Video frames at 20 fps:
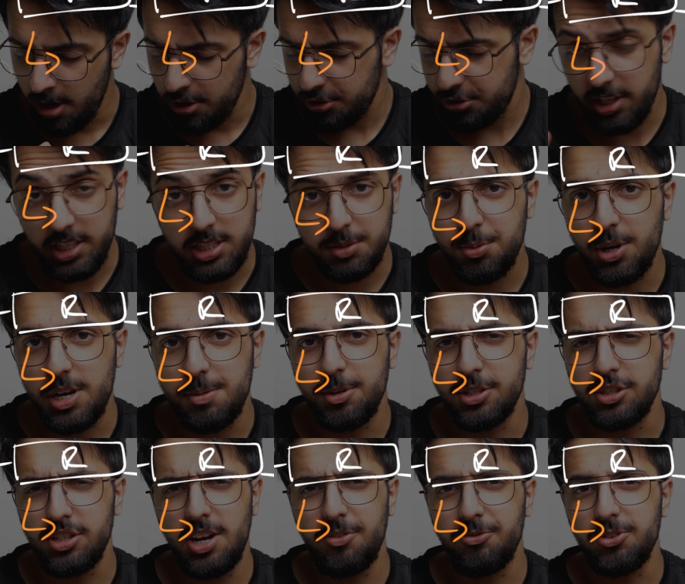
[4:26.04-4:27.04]
So that's pretty
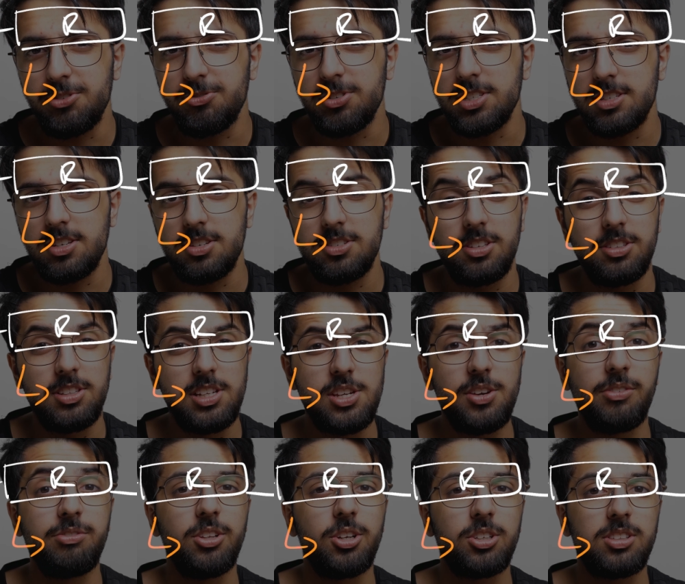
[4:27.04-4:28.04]
much every resistor that
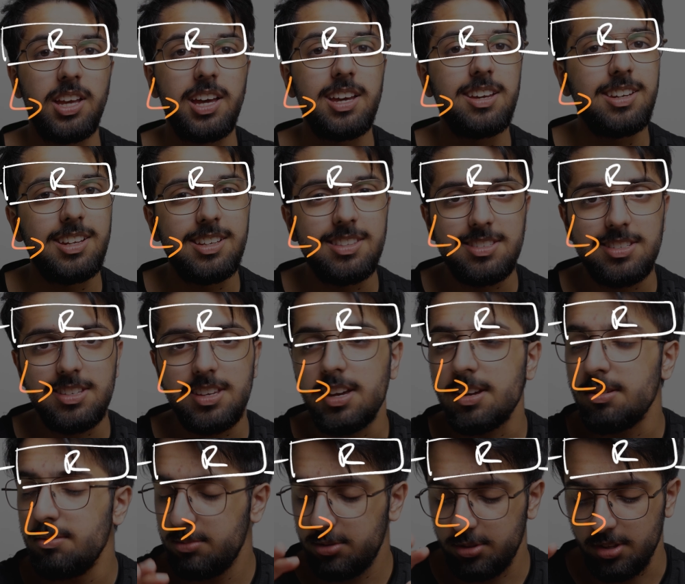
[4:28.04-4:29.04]
you've looked at in
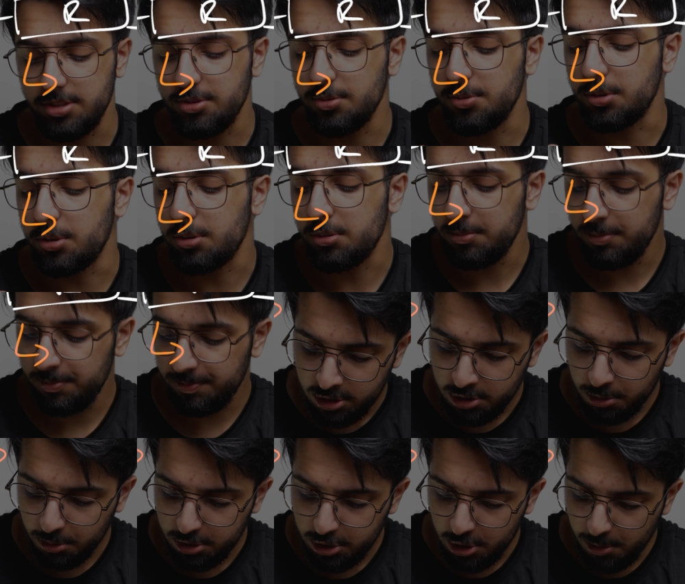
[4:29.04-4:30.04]
NCEA, so that's all good.
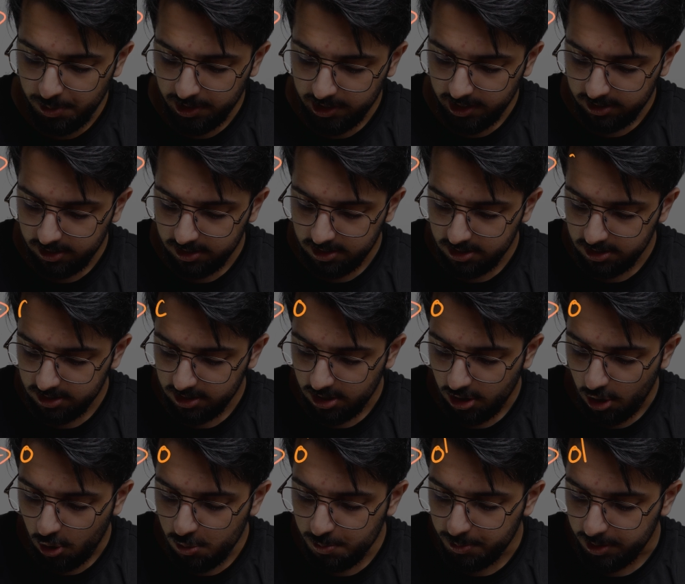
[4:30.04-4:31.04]
So assuming that this is an
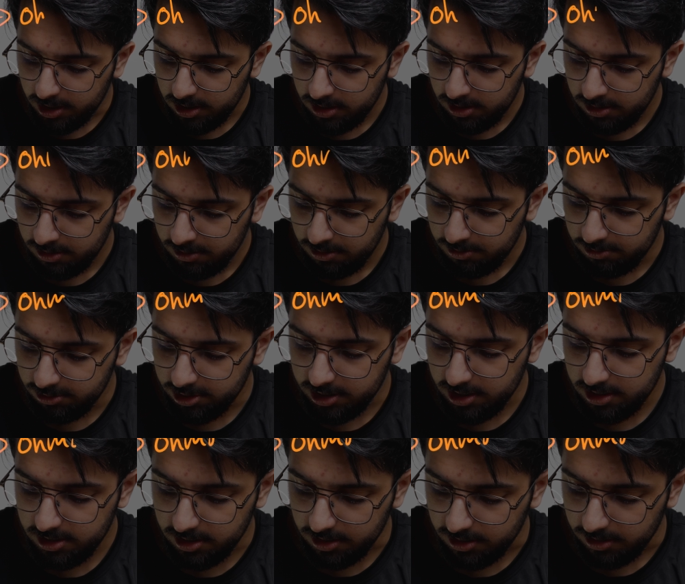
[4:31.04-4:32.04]
ohmic
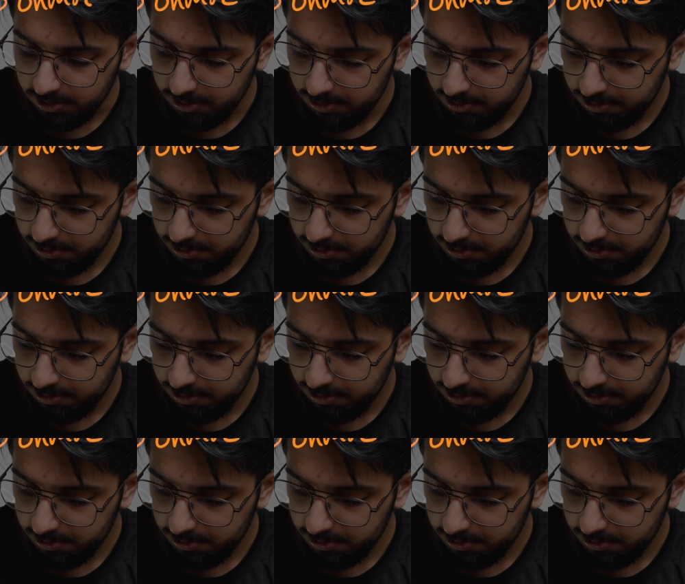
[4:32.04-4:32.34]
resistor,